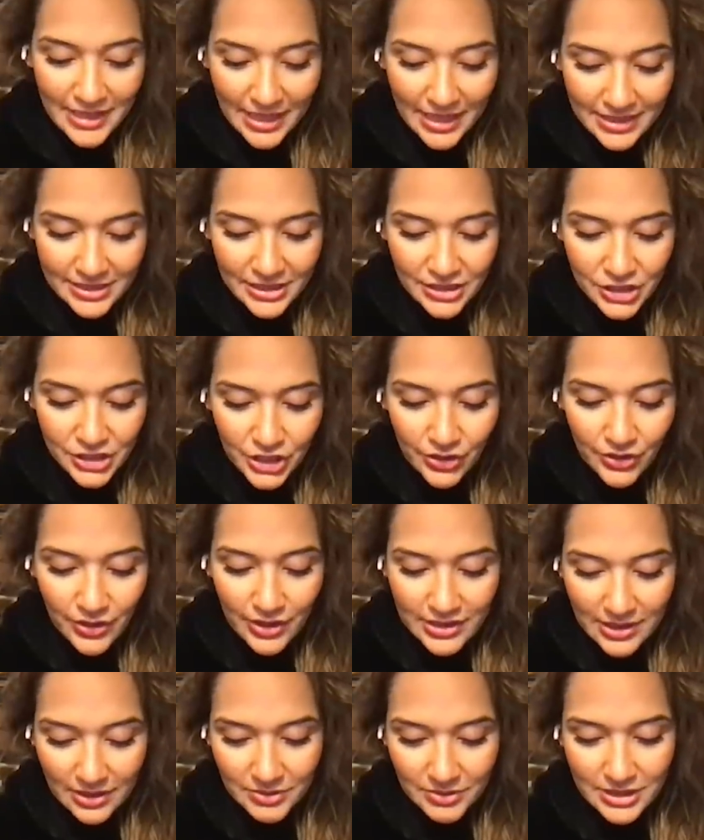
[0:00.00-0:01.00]
tested you
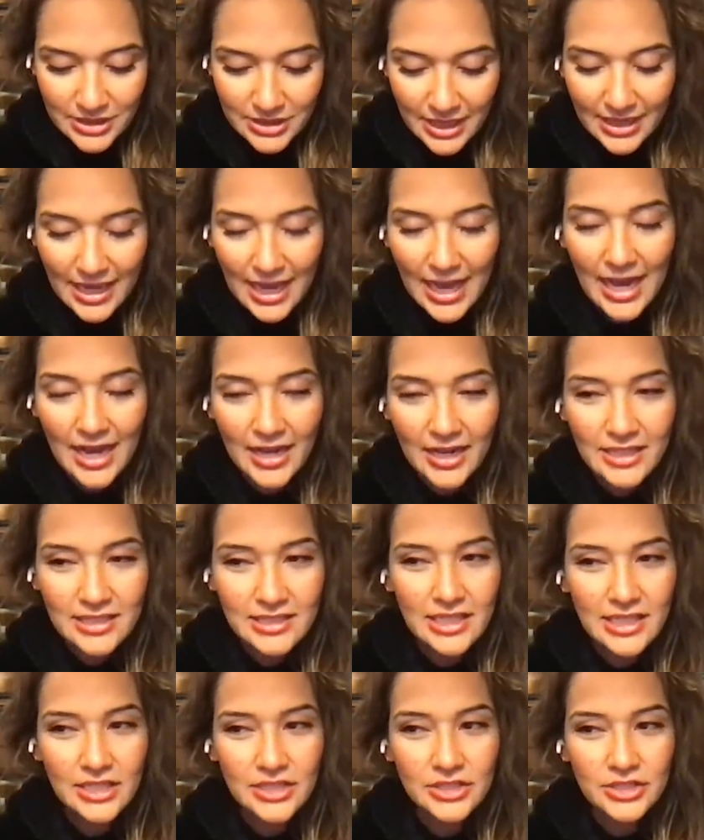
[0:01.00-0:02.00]
because I'm just like, how does
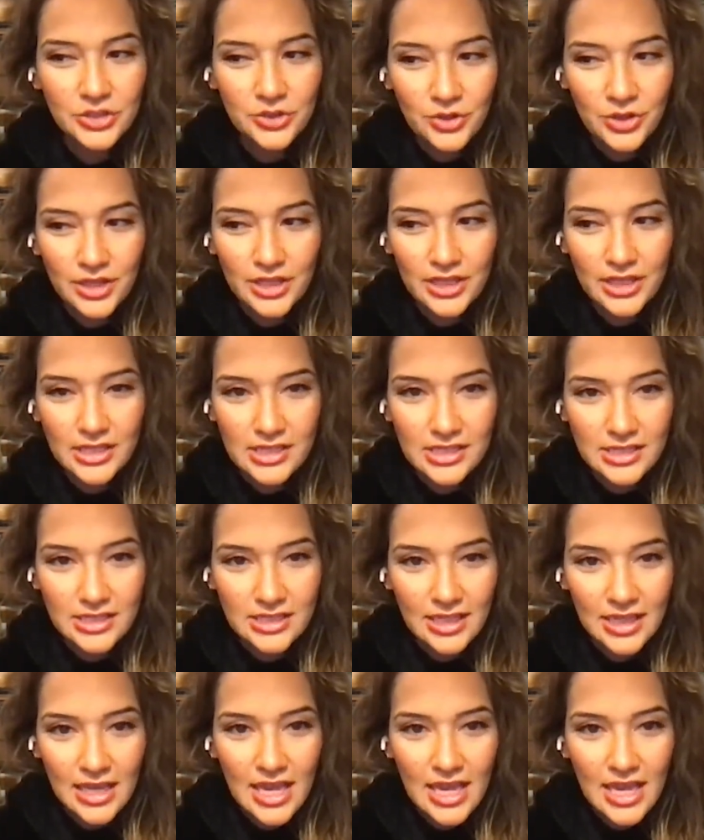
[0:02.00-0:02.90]
he do this?